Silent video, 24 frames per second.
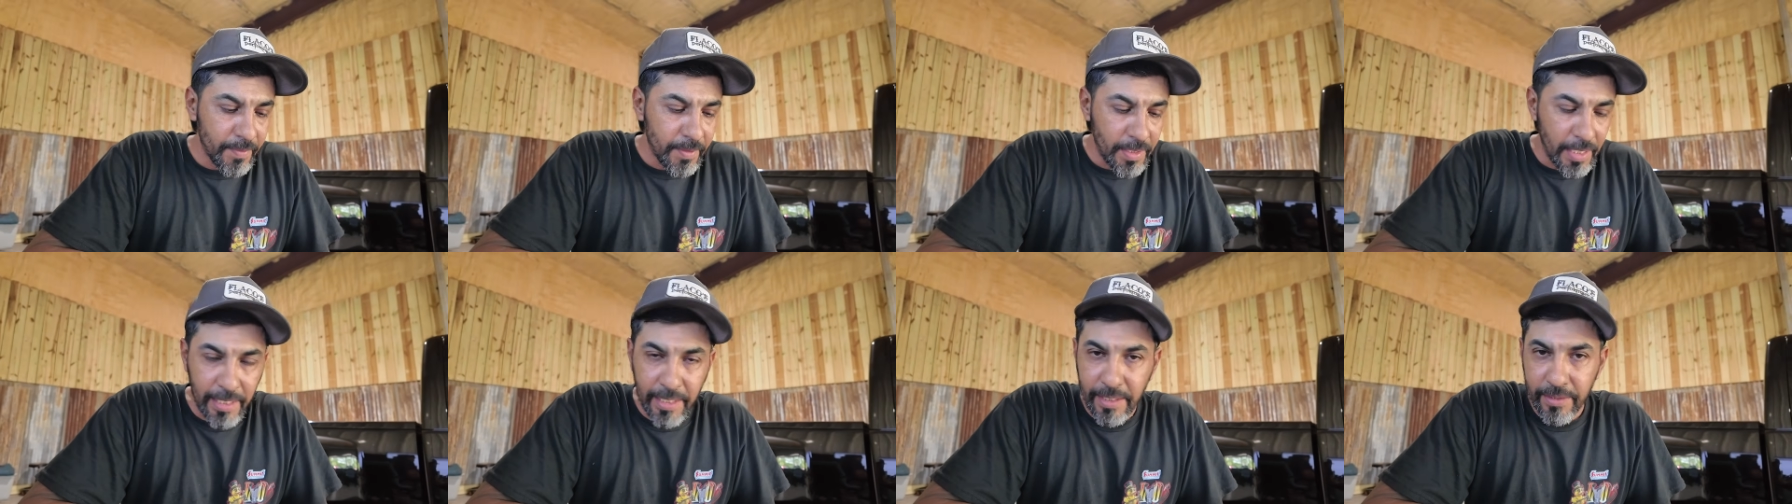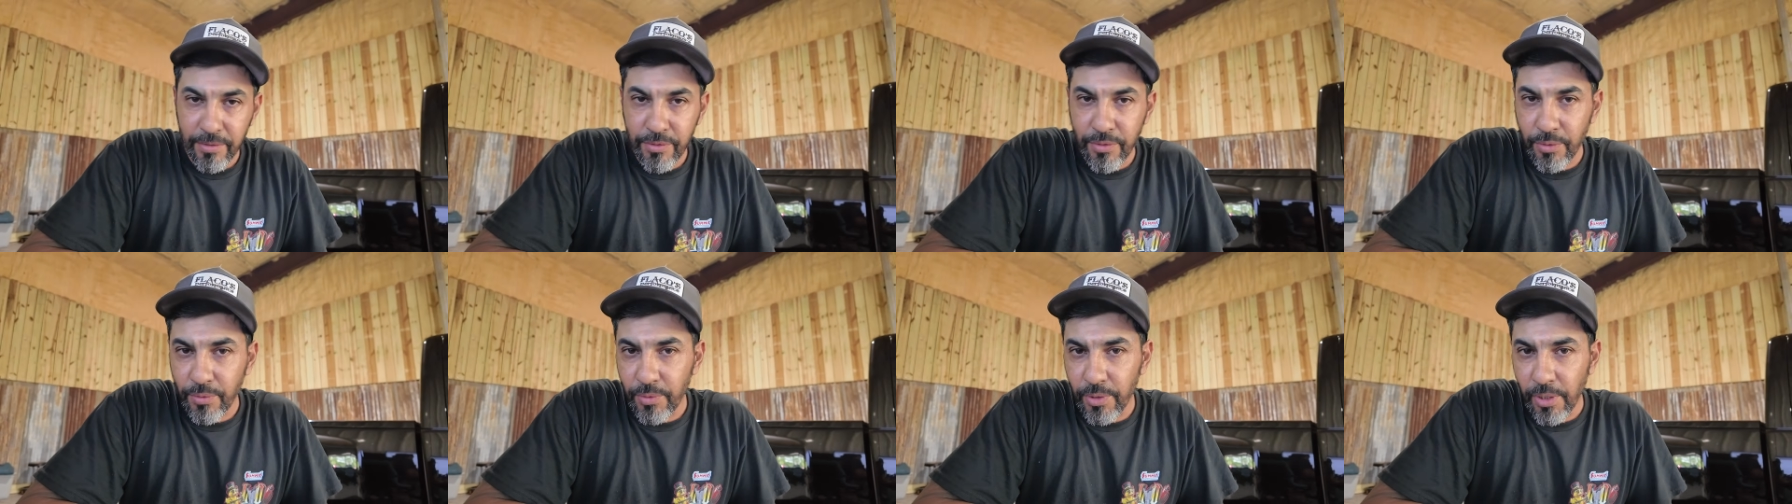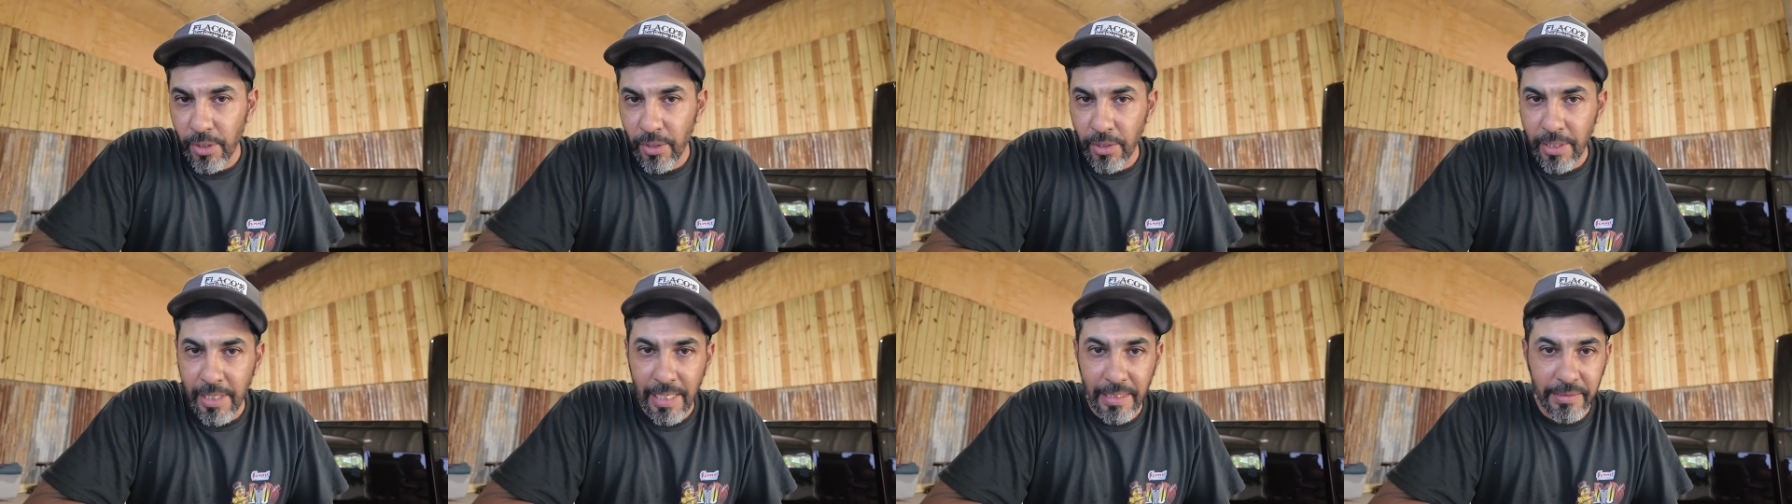I can tune
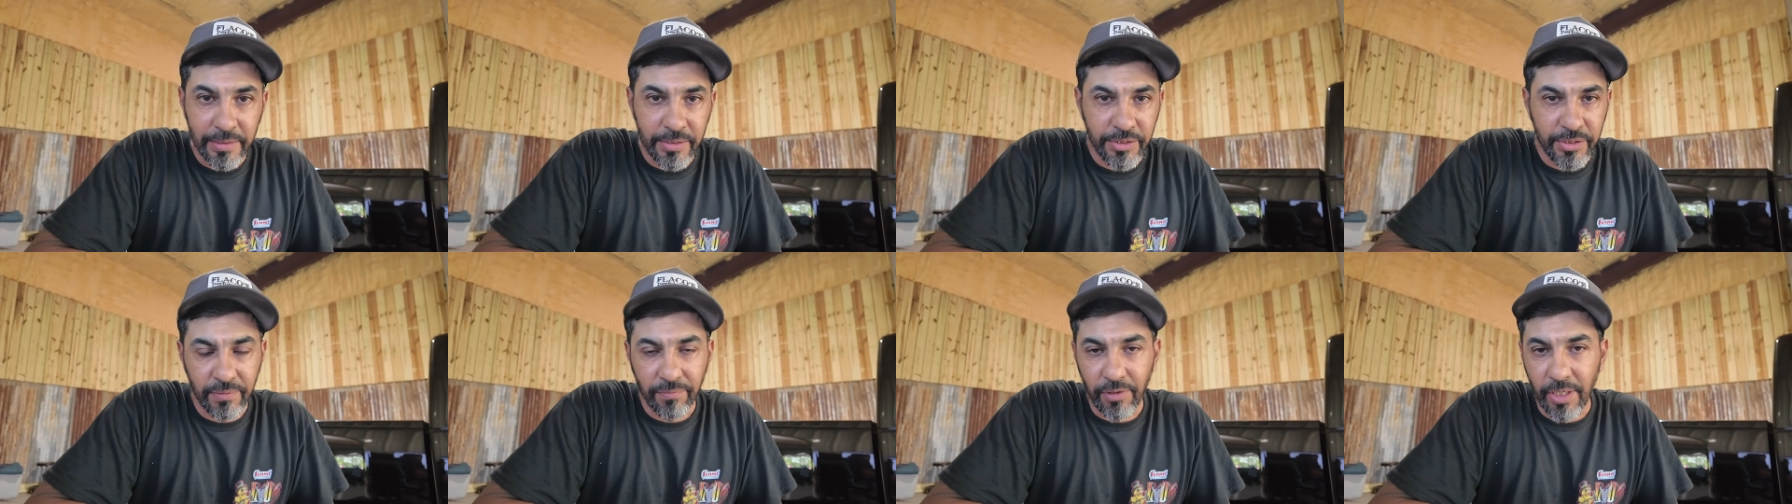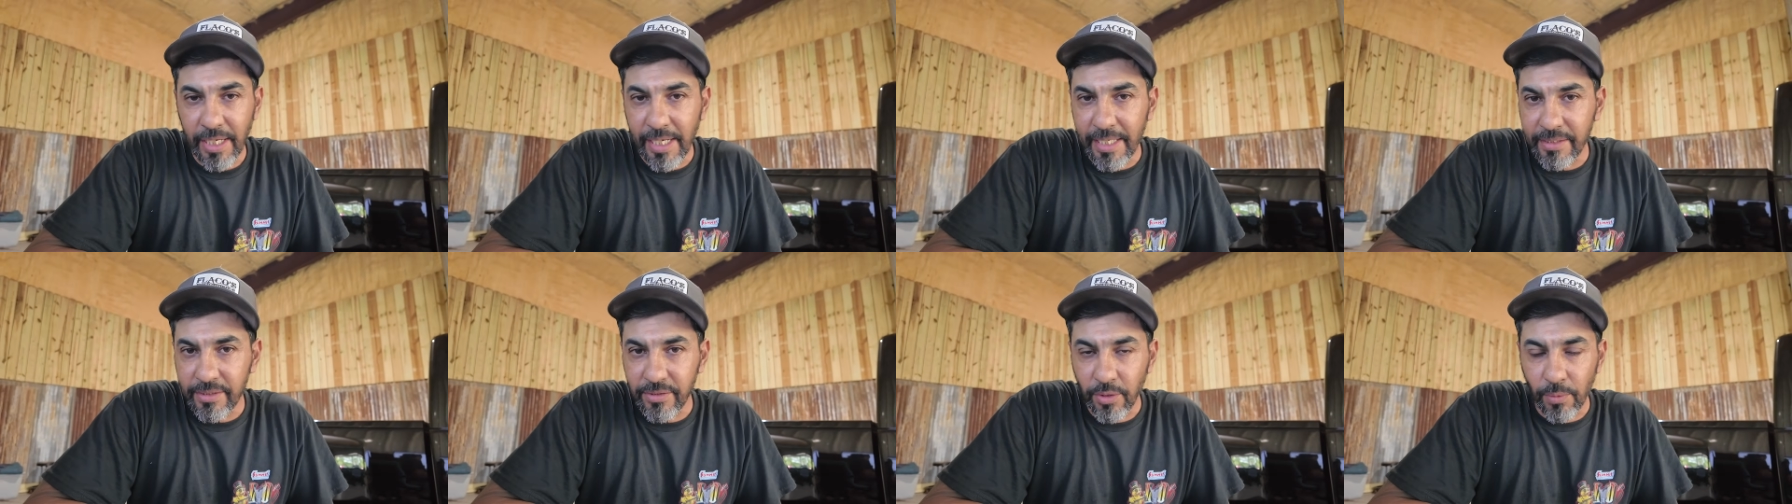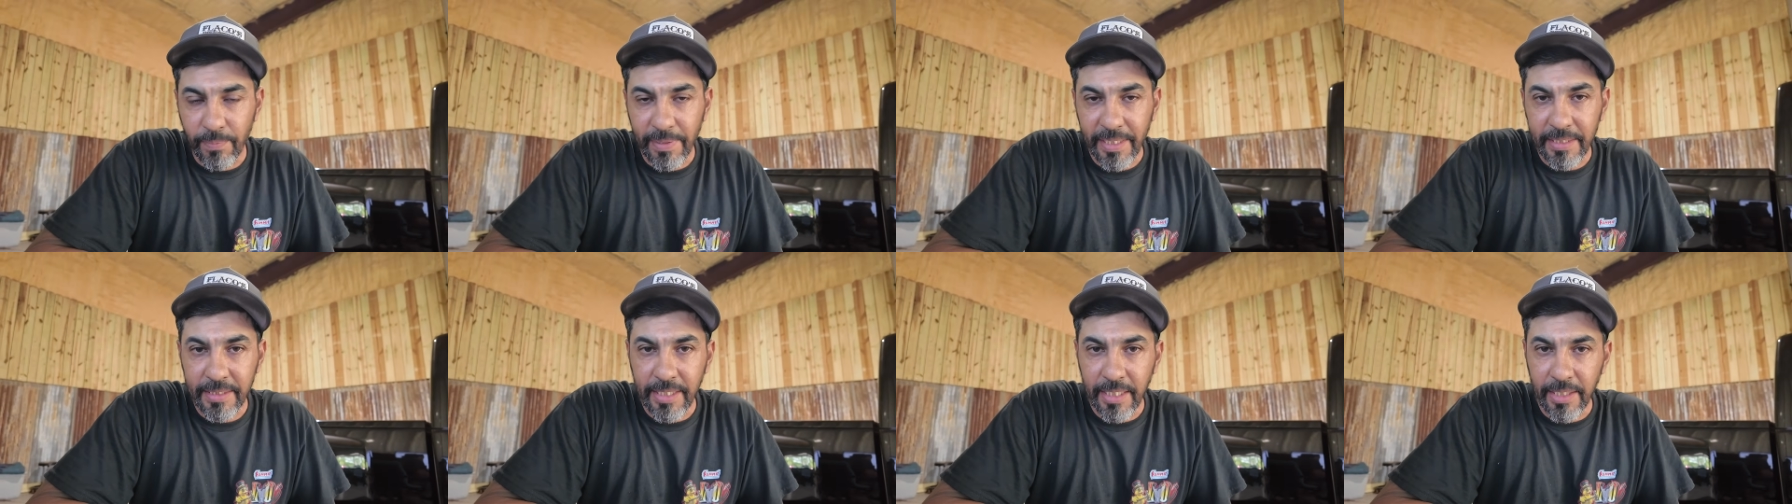all kinds of Chevrolets, no
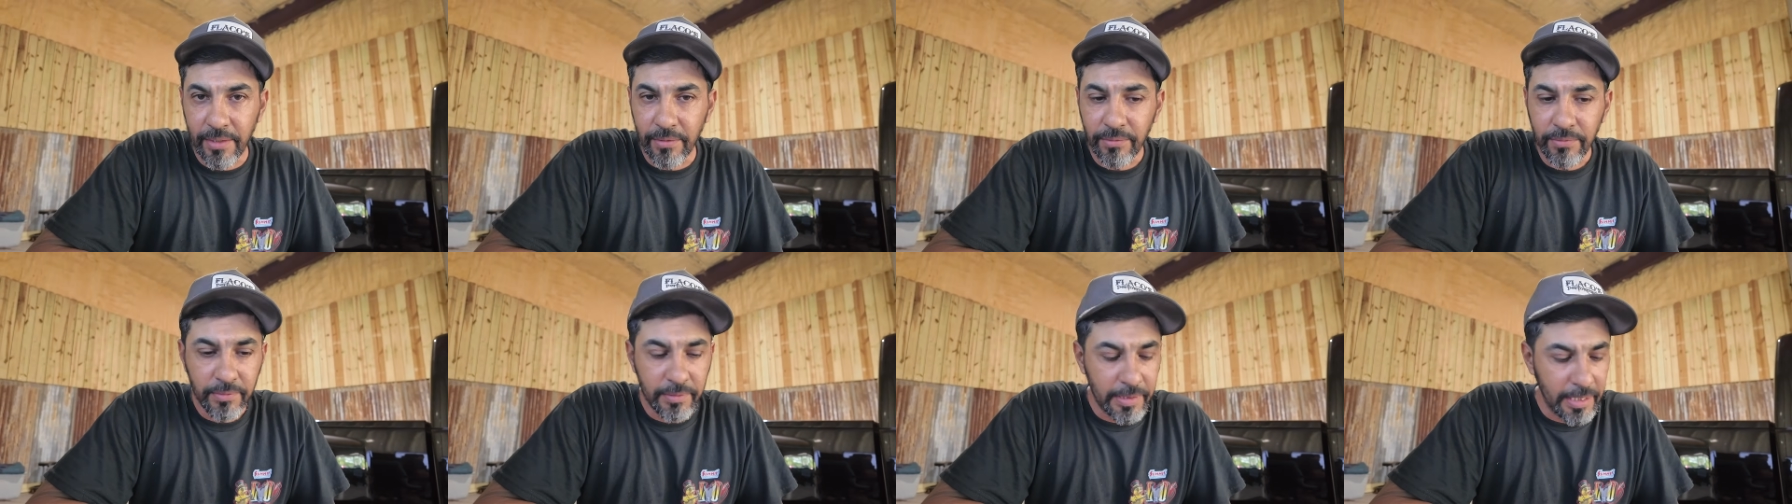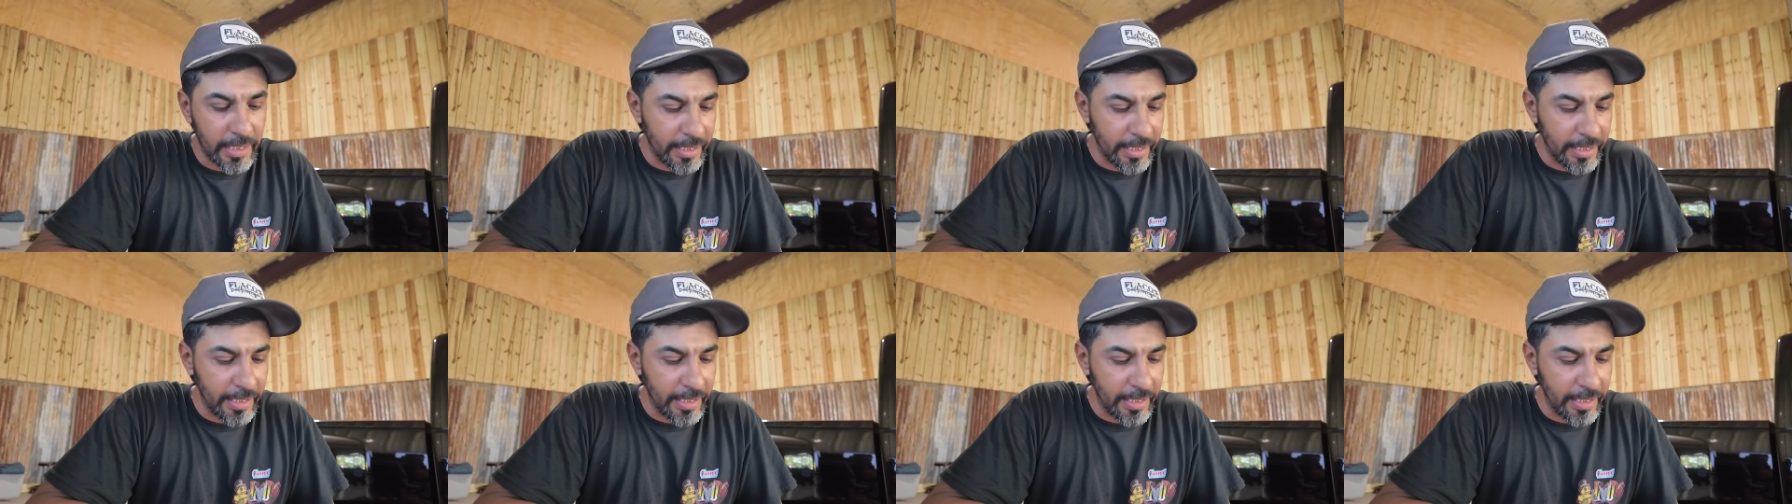big deal.